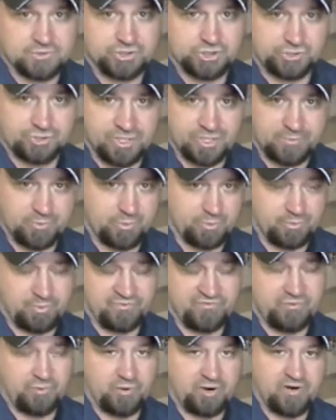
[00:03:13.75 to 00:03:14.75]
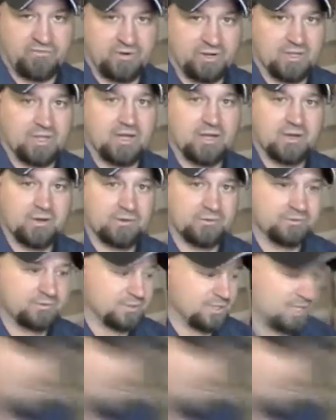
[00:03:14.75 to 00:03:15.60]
trip or before every load.